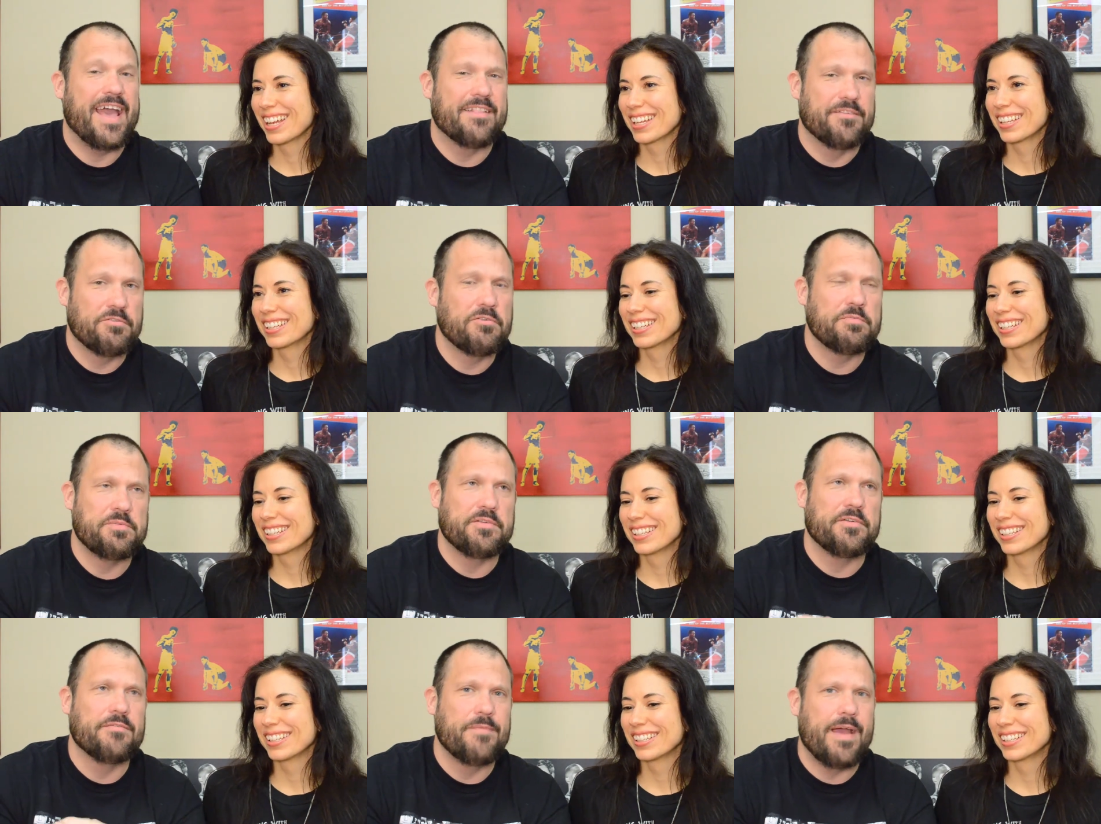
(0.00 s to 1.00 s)
Speaker 1: had the source
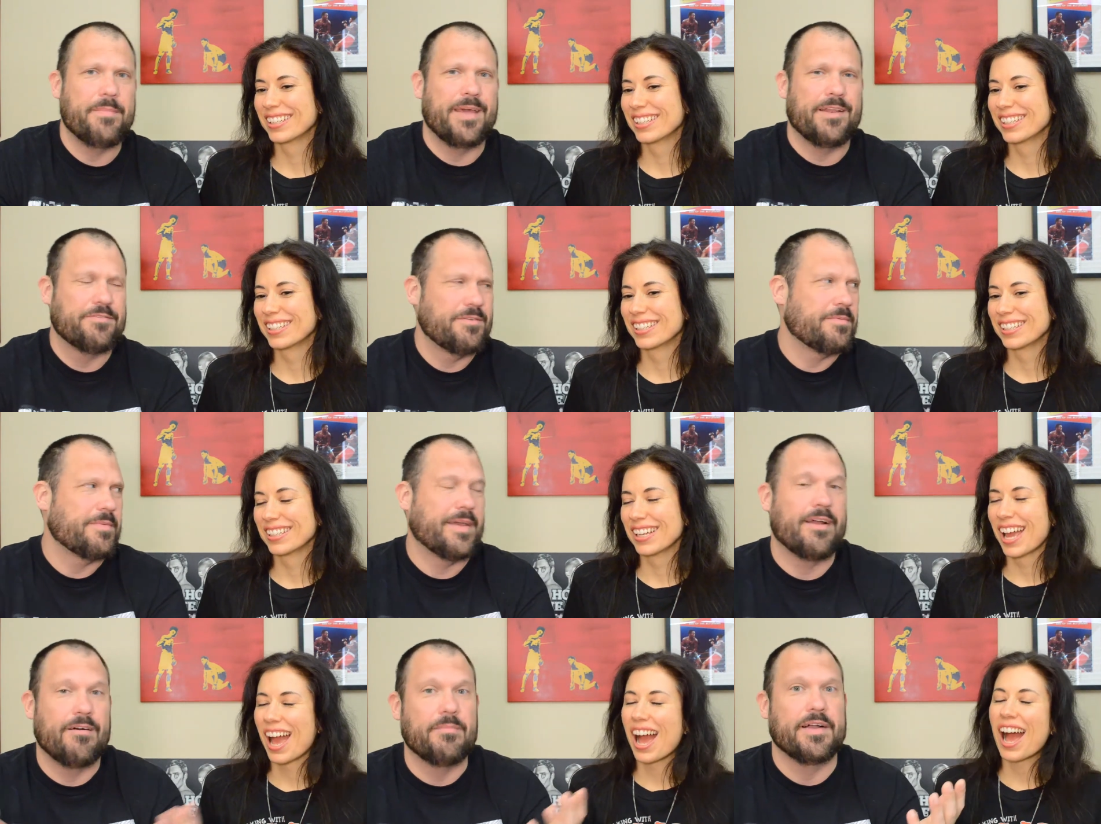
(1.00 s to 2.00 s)
material of Batman and Superman,
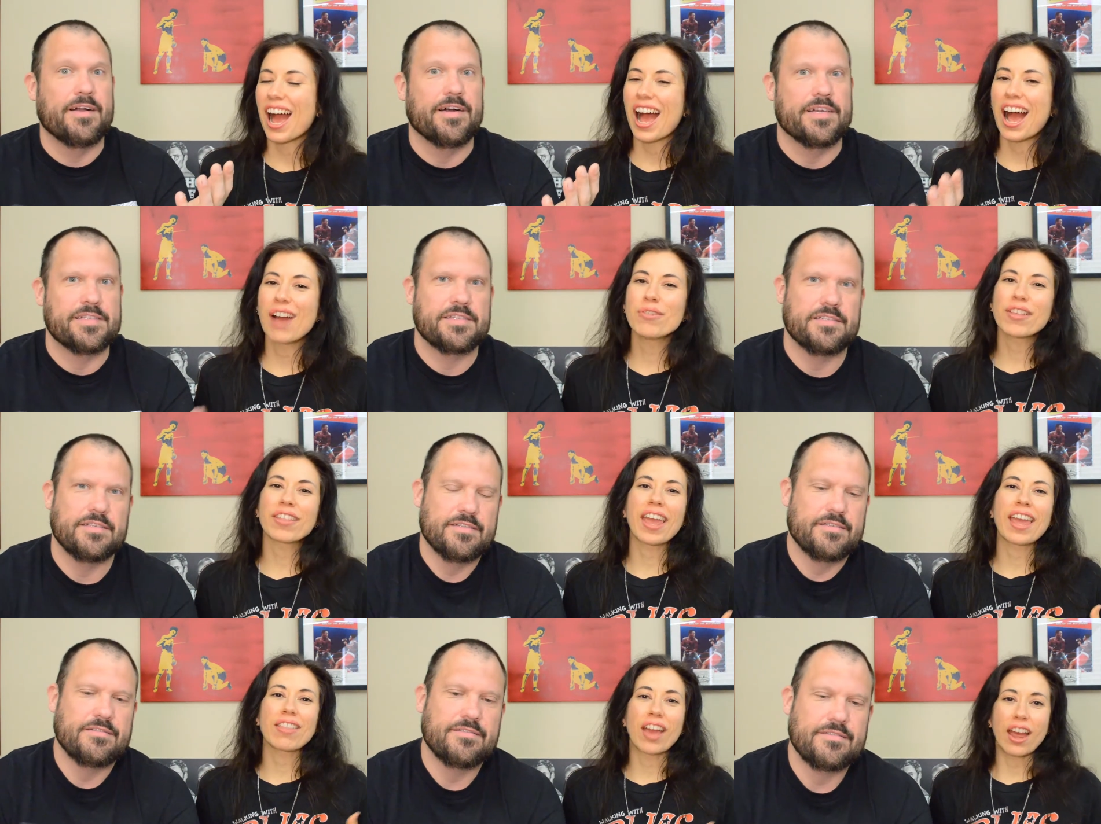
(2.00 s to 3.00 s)
oh my god.
Speaker 2: I'm just
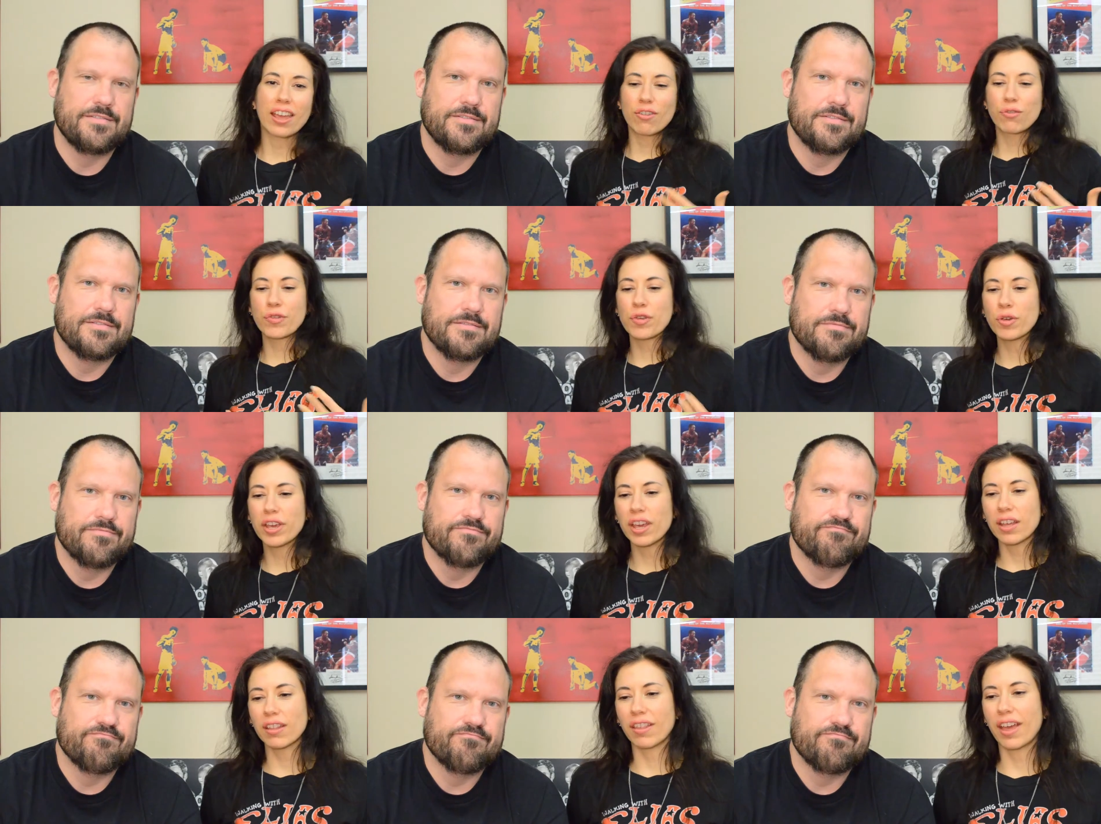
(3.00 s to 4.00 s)
saying that if you
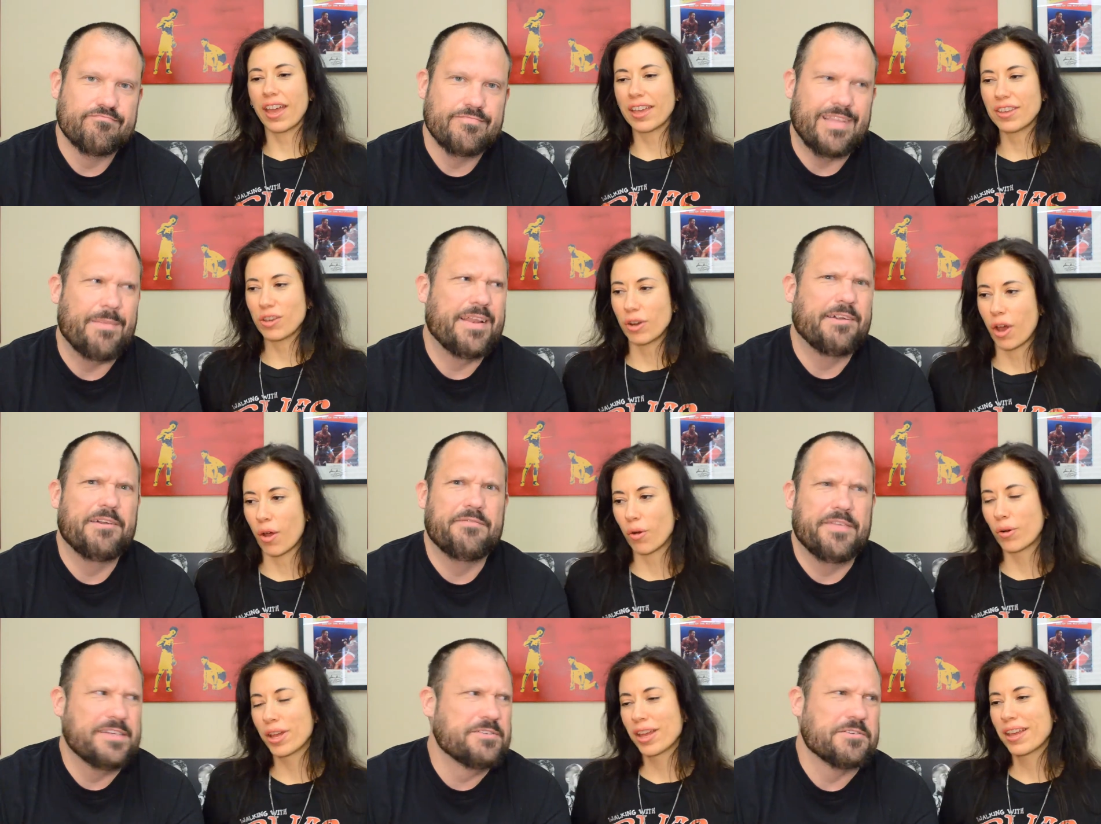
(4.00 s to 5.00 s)
get like,
Speaker 1: They you made know, a good
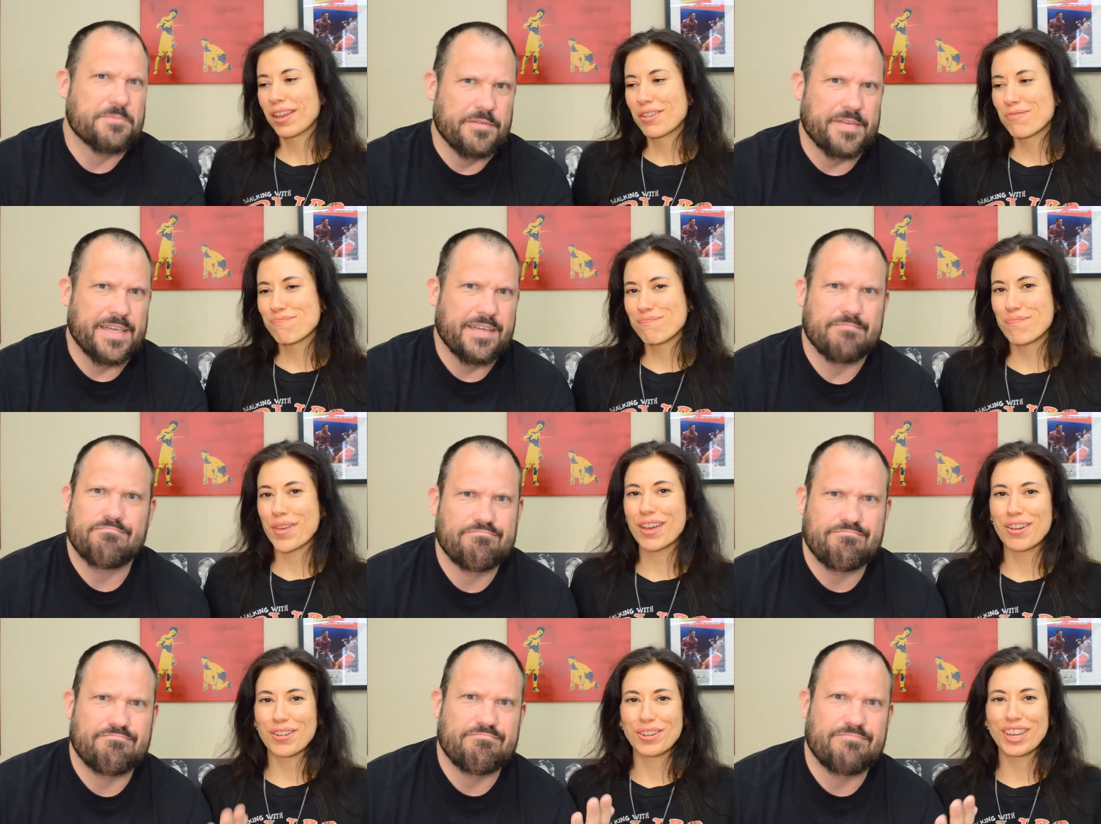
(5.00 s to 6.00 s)
Avengers movie.
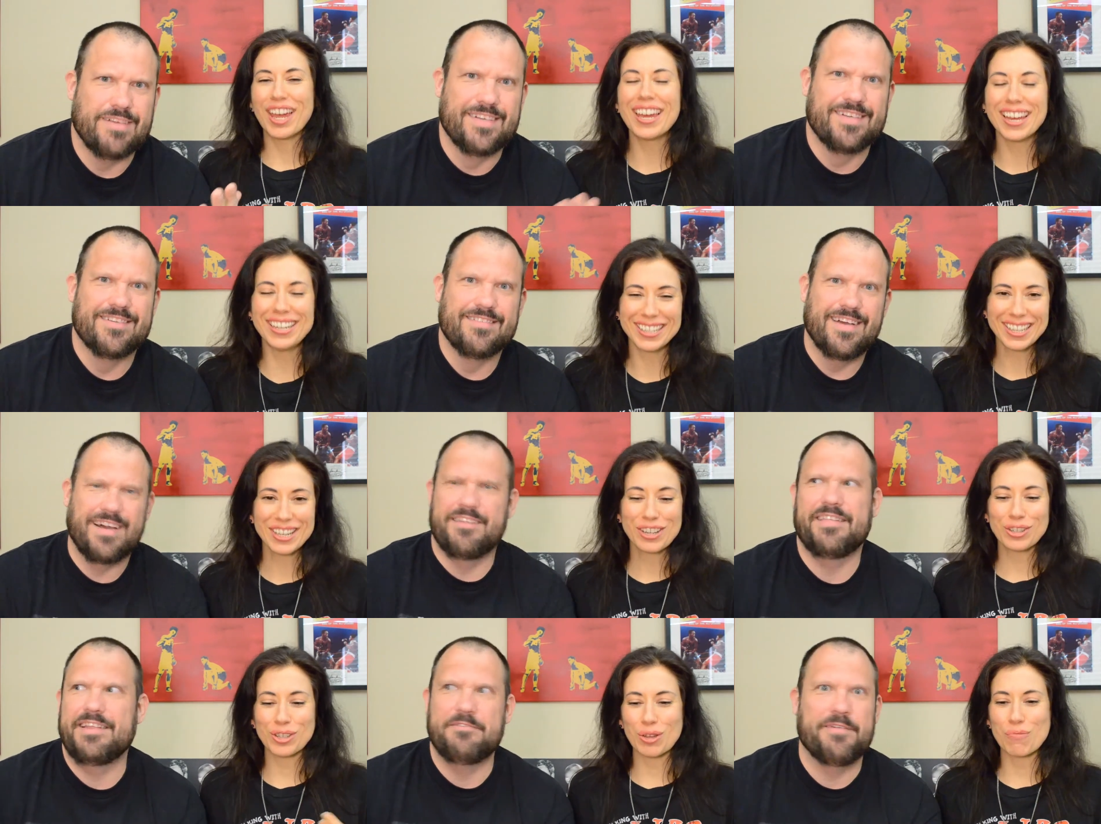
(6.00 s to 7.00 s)
Speaker 2: Build
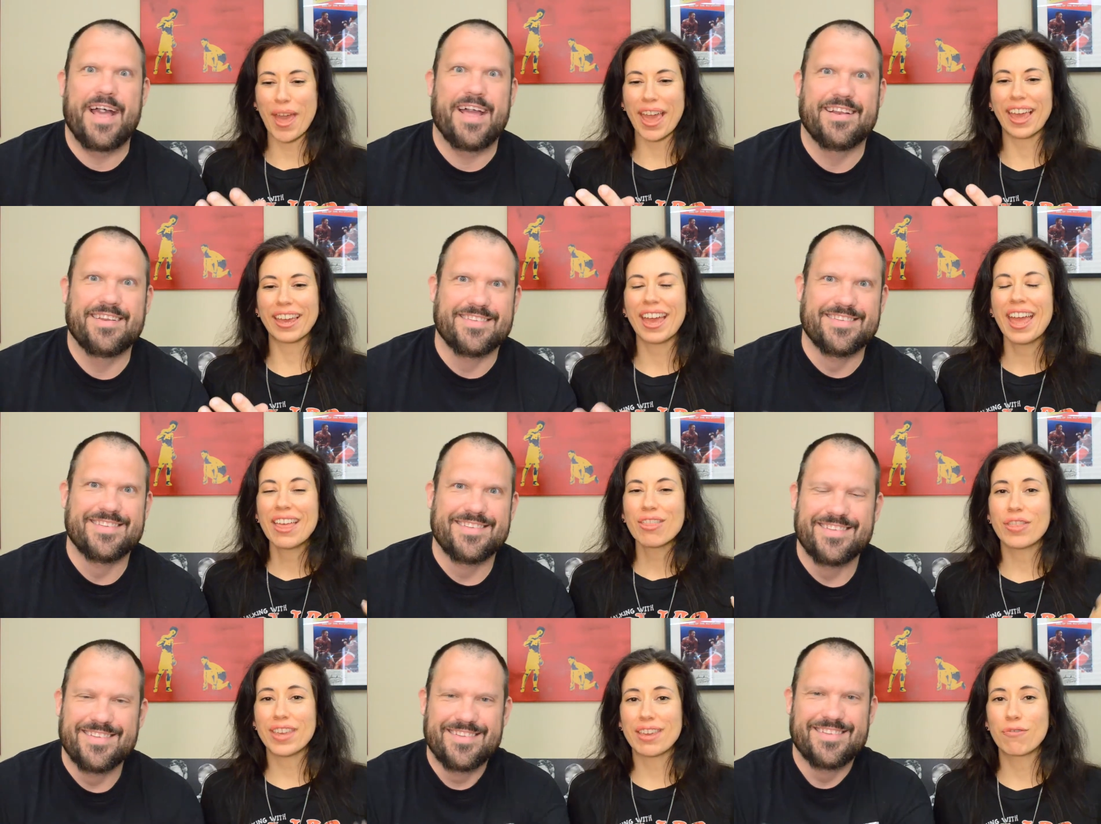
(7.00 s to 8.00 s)
to do that? make
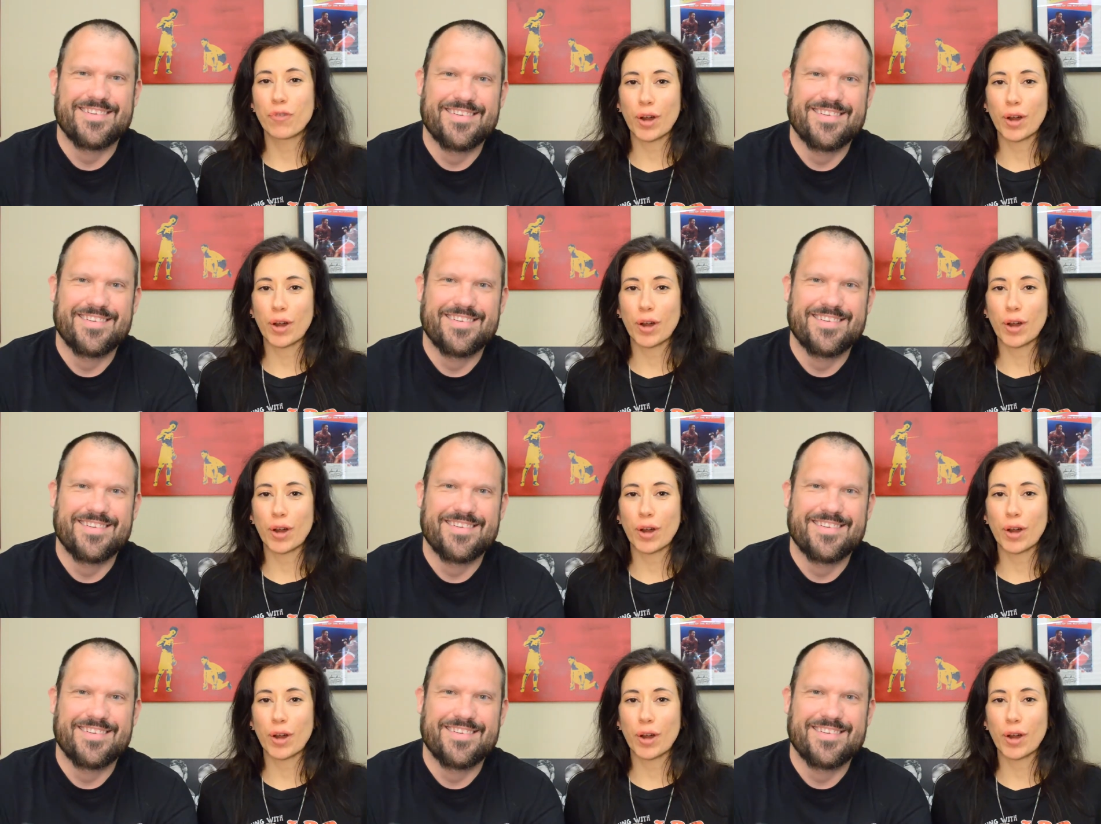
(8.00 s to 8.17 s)
the